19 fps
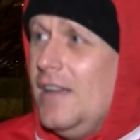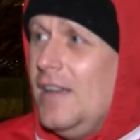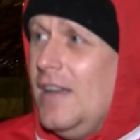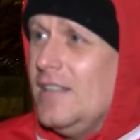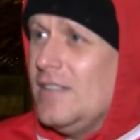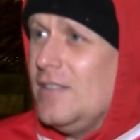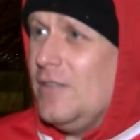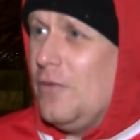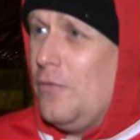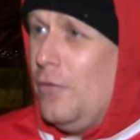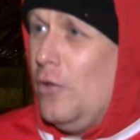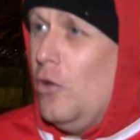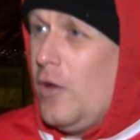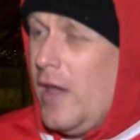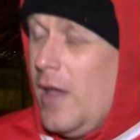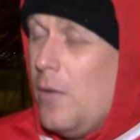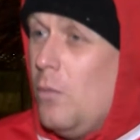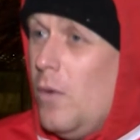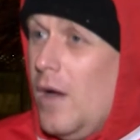He's
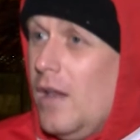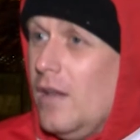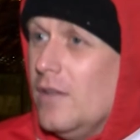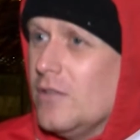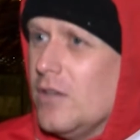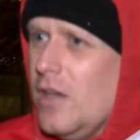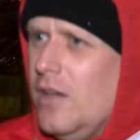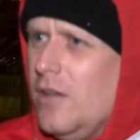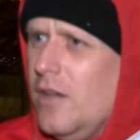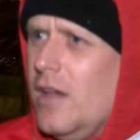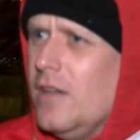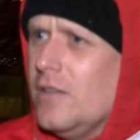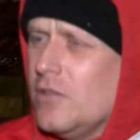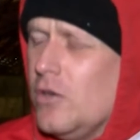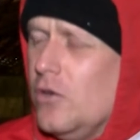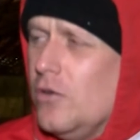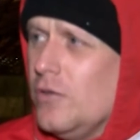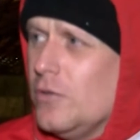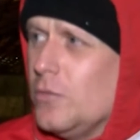looking well, as
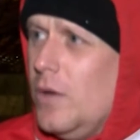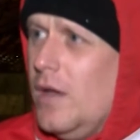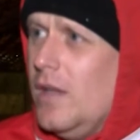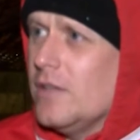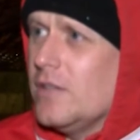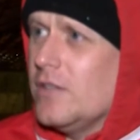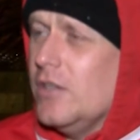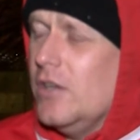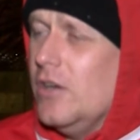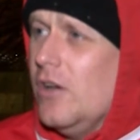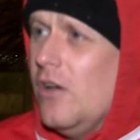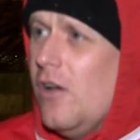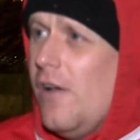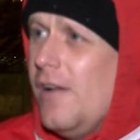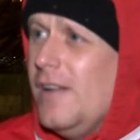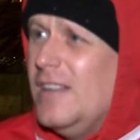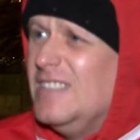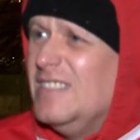good as well, so